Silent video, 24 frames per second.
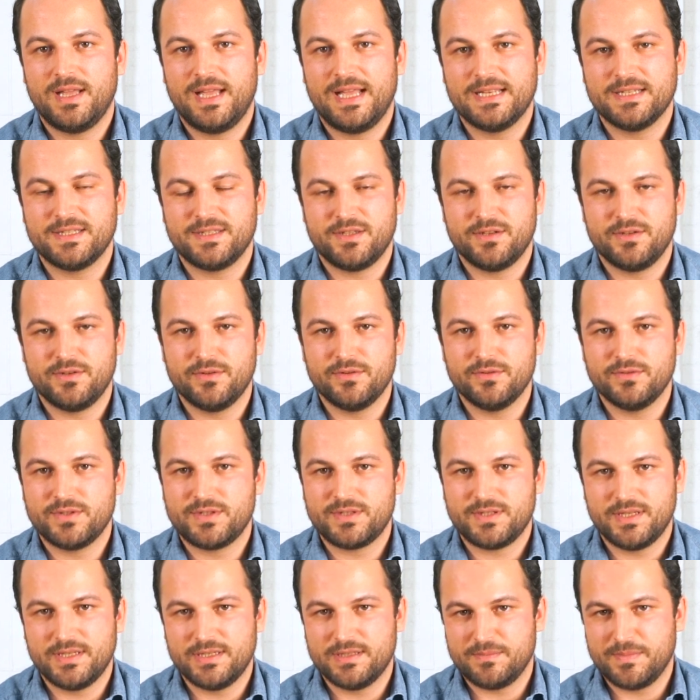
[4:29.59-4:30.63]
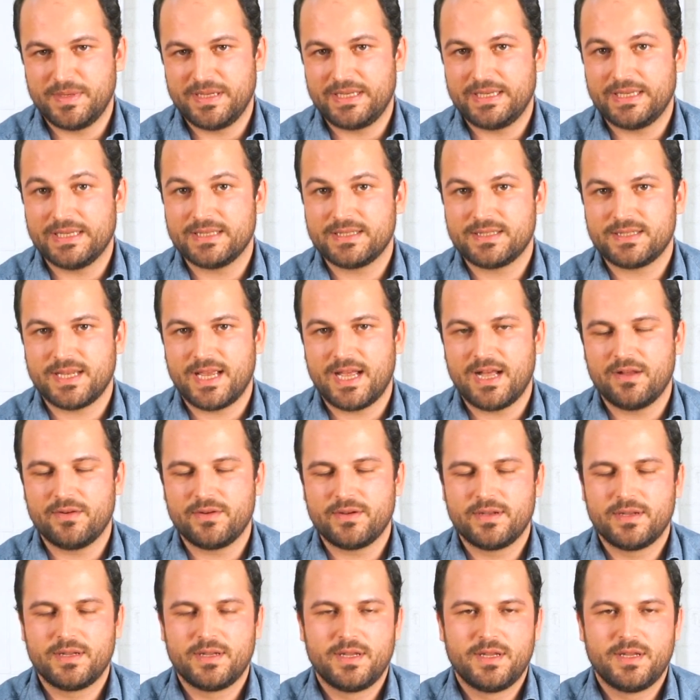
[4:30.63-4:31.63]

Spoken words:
as the news is making it sound.